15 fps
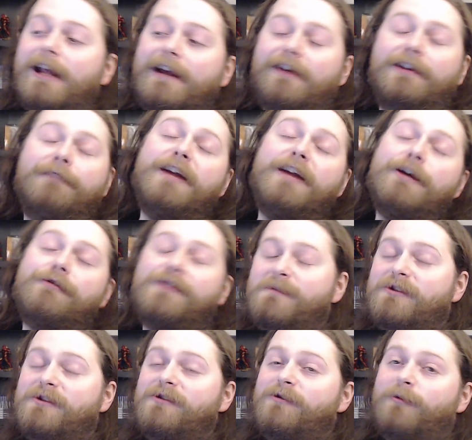on the video,
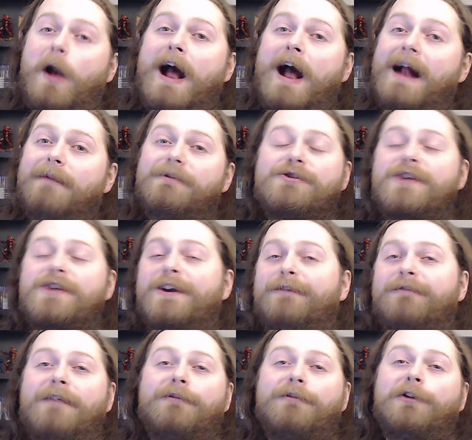subscribe to the channel if
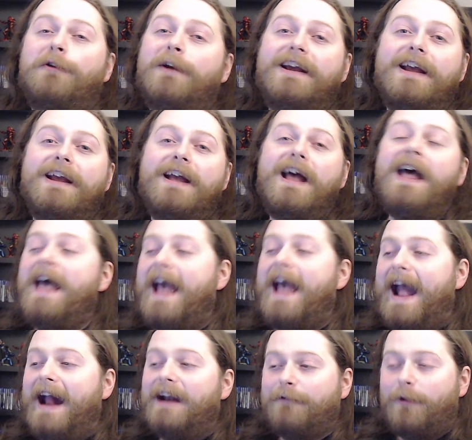you haven't already,
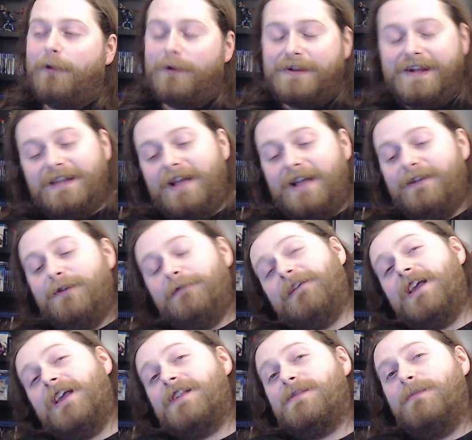and of course hit that
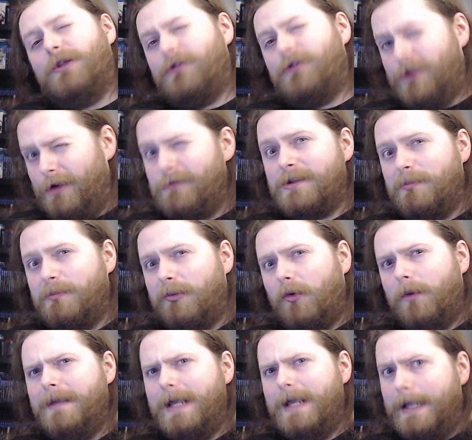notification bell to
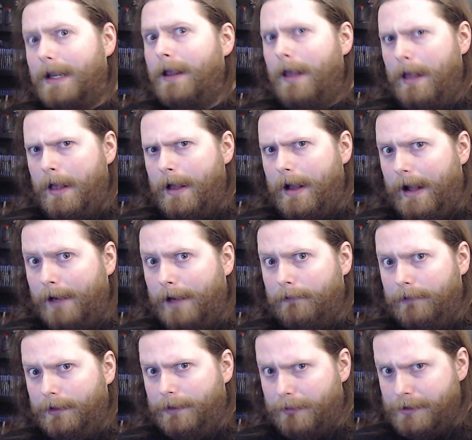support me. I'd
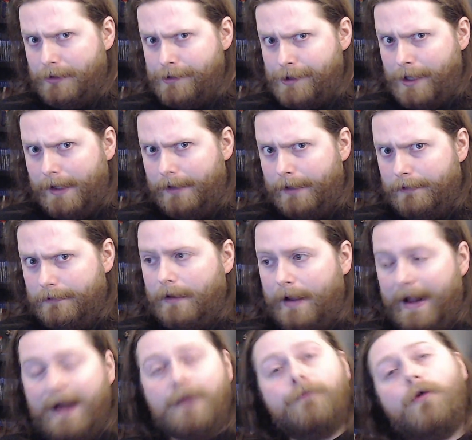really appreciate it.
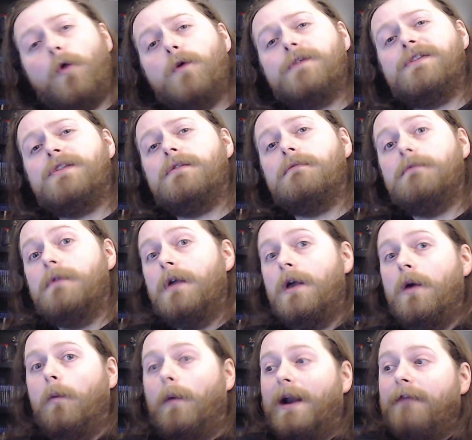And of course,
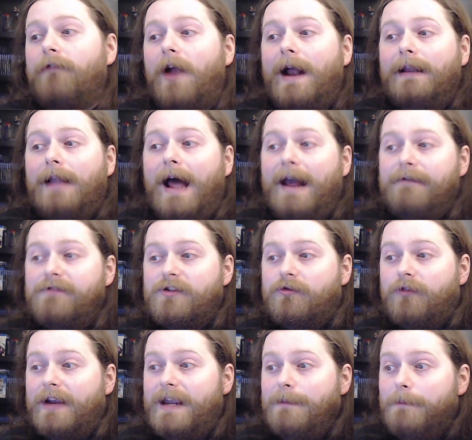whenever I live
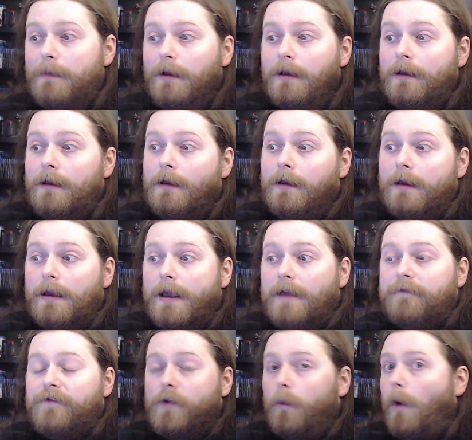stream,
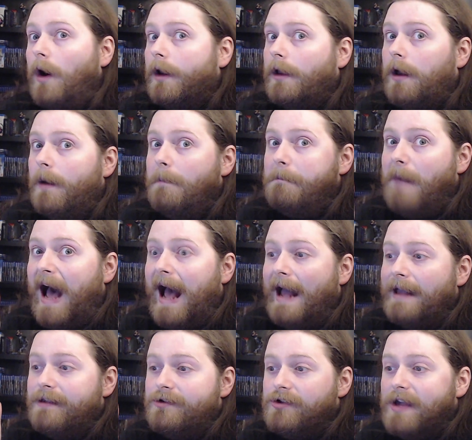if you want to come by
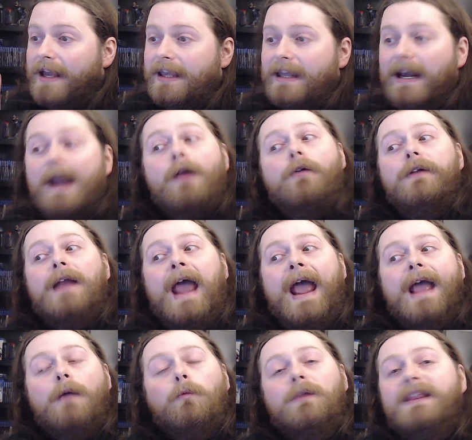and check it out and
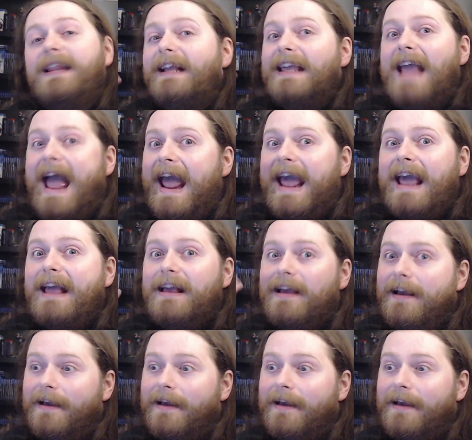hang with the gang,